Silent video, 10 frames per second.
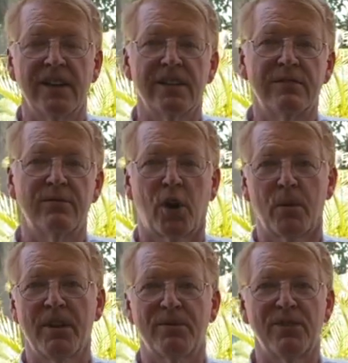
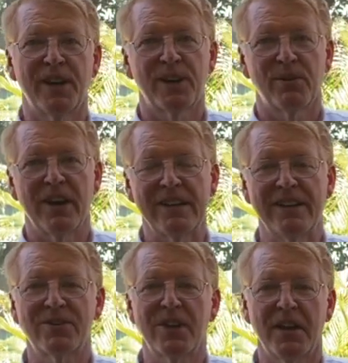varmint running around
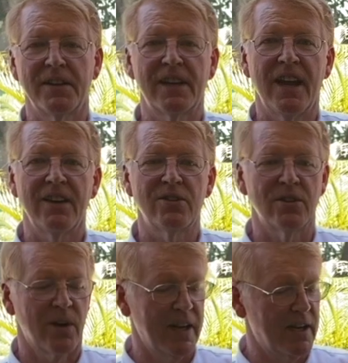inside the cage
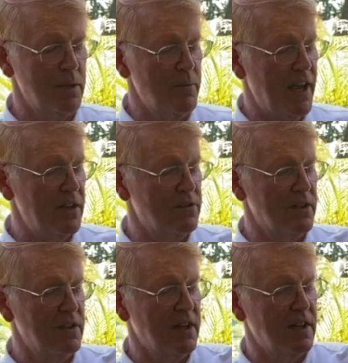here, I could
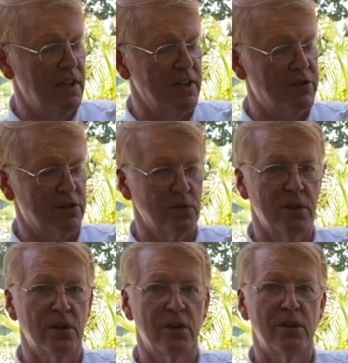imagine a
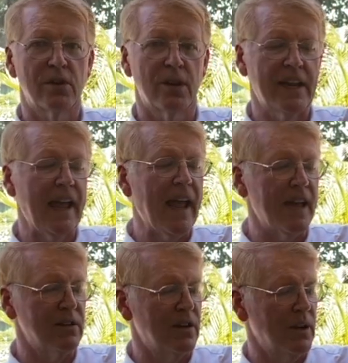squirrel or a
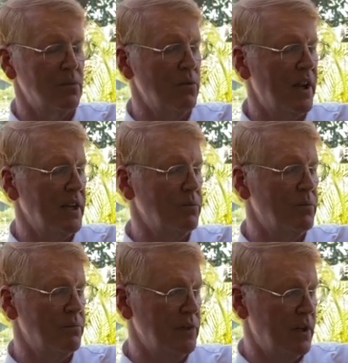cat
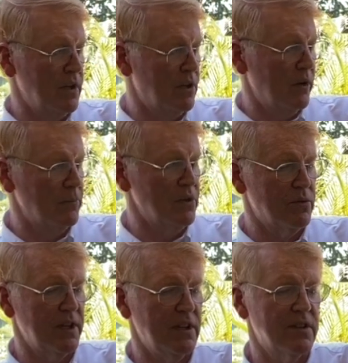running, going
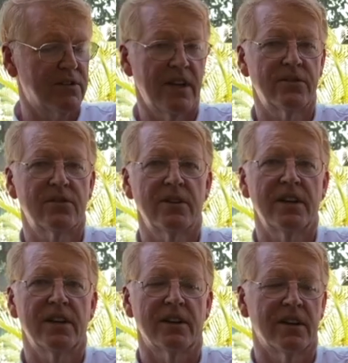between the sensor and
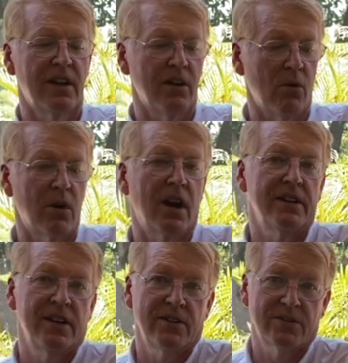here, or on
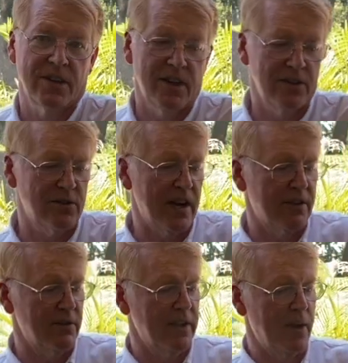the other side of the track
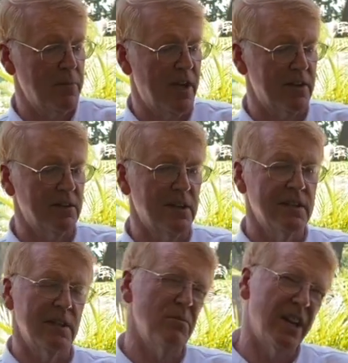for that matter.
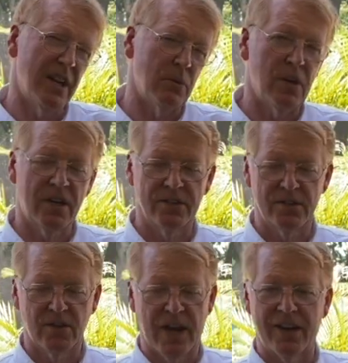They might not walk on the
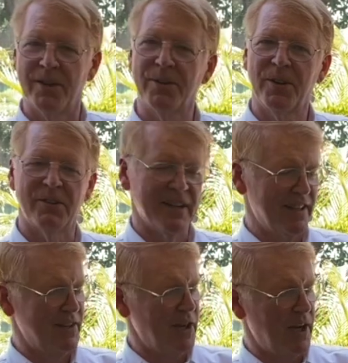track, I don't know.
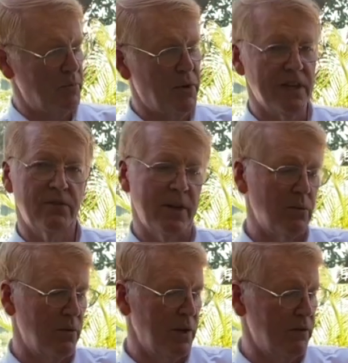But
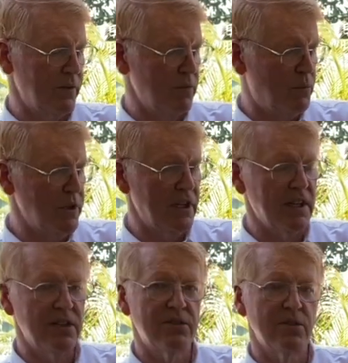if you put it
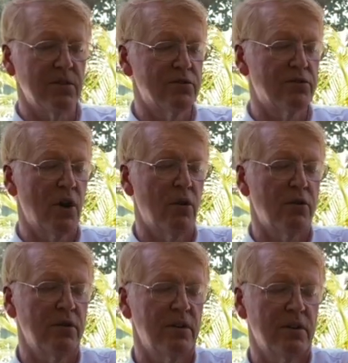into the
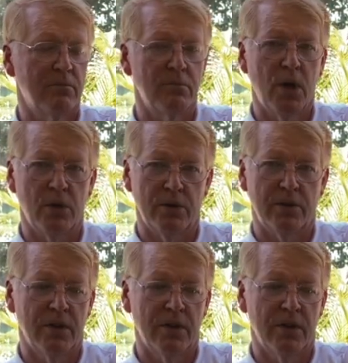zone mode,